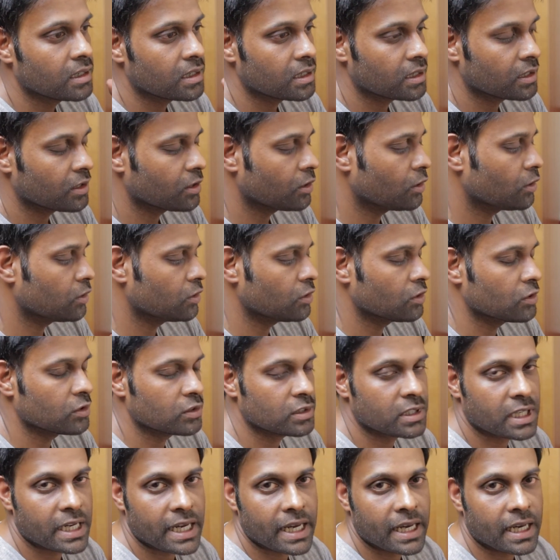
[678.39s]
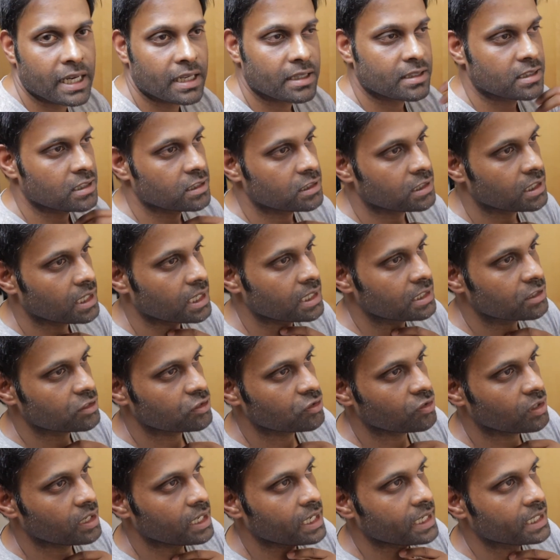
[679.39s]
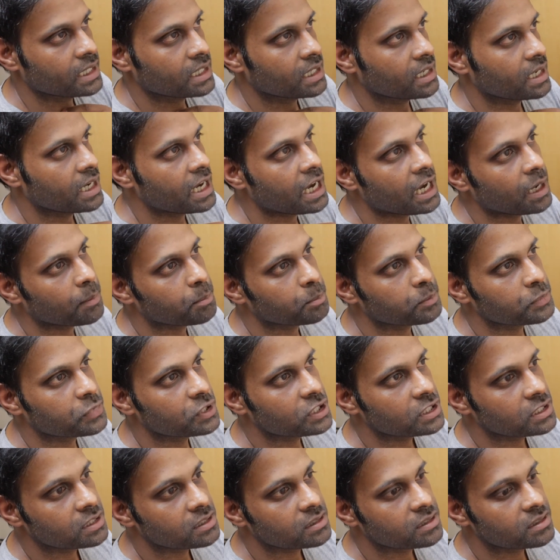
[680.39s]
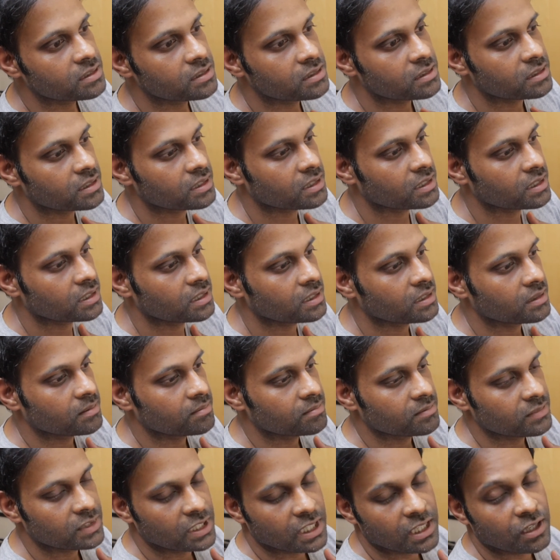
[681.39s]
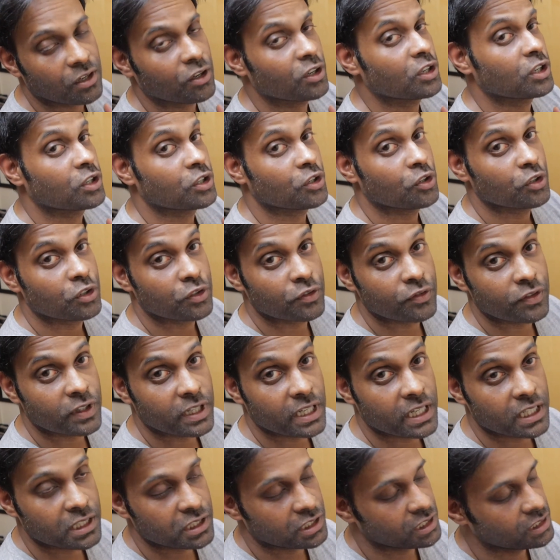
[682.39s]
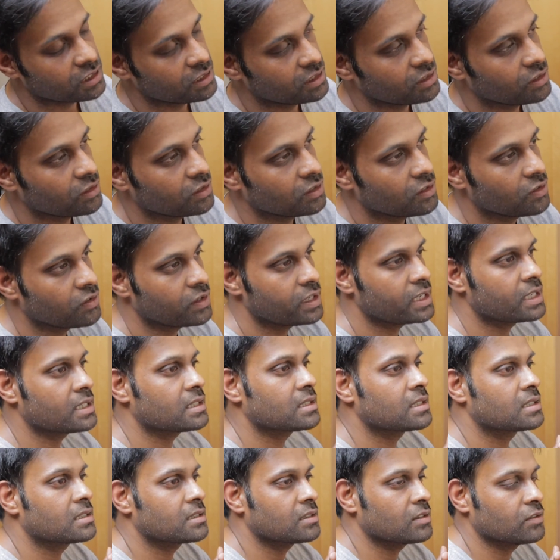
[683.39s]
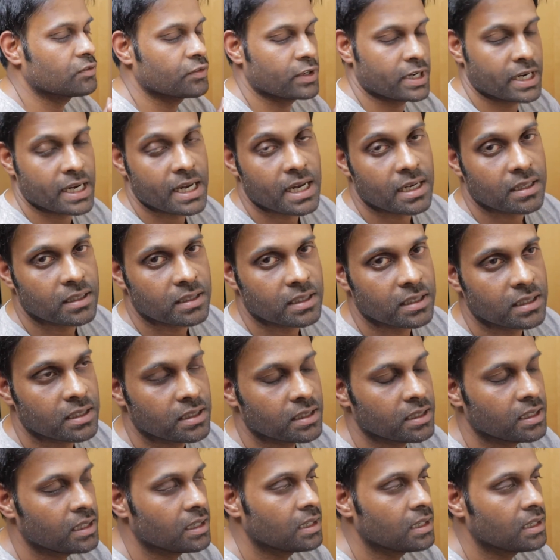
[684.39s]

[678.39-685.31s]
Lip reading: you know, all those exercise related apps, get all your notifications on the wrist, very handy.